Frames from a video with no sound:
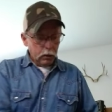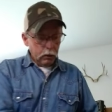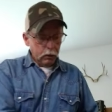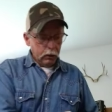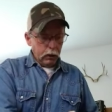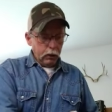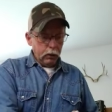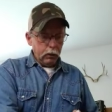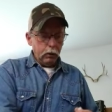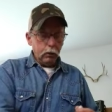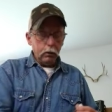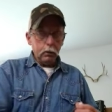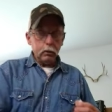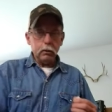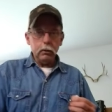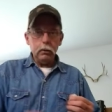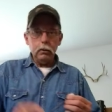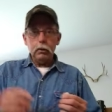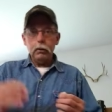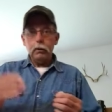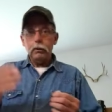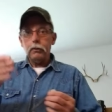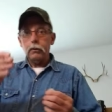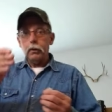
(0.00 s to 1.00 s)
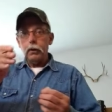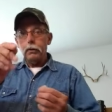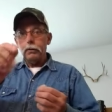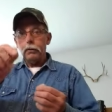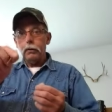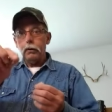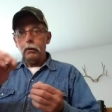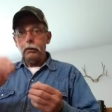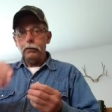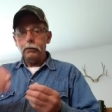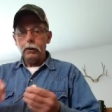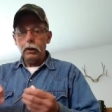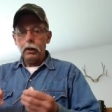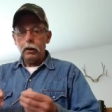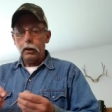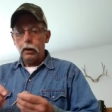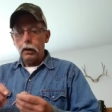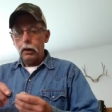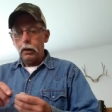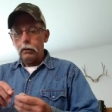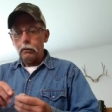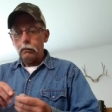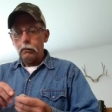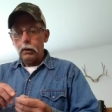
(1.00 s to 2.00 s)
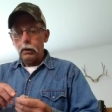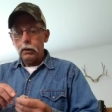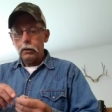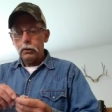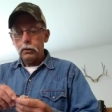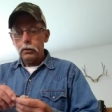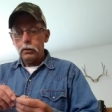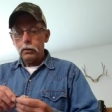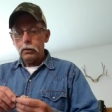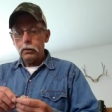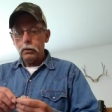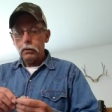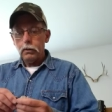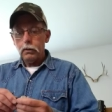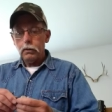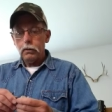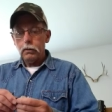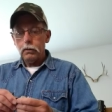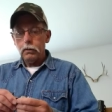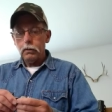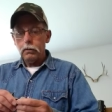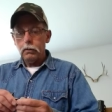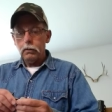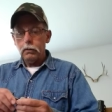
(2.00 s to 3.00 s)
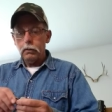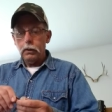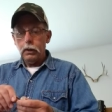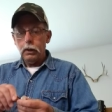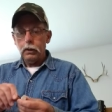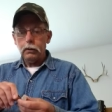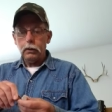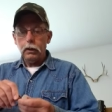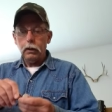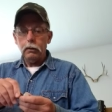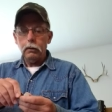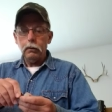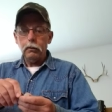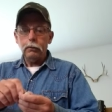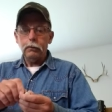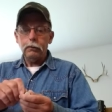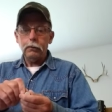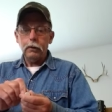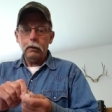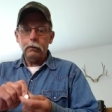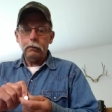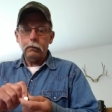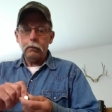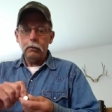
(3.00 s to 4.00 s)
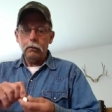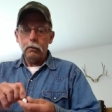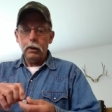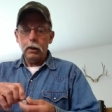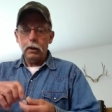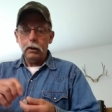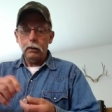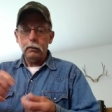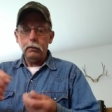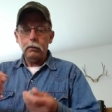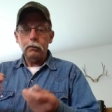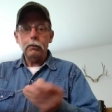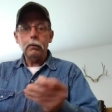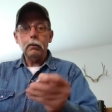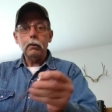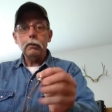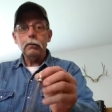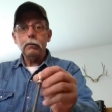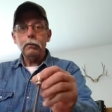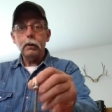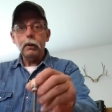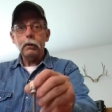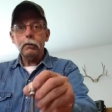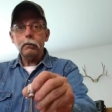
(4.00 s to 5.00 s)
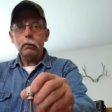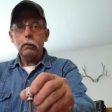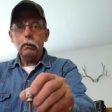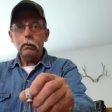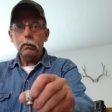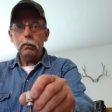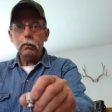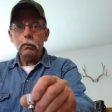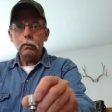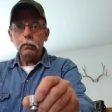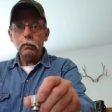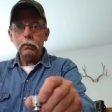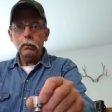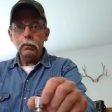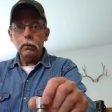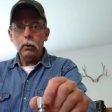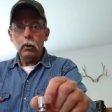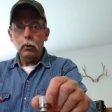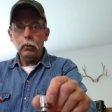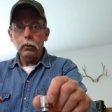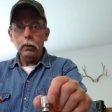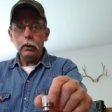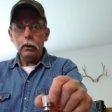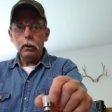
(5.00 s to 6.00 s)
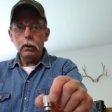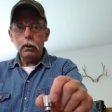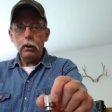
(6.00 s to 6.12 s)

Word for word: Take your included 3 32nd Allen wrench. Take that little set screw out. There's a little set screw holding the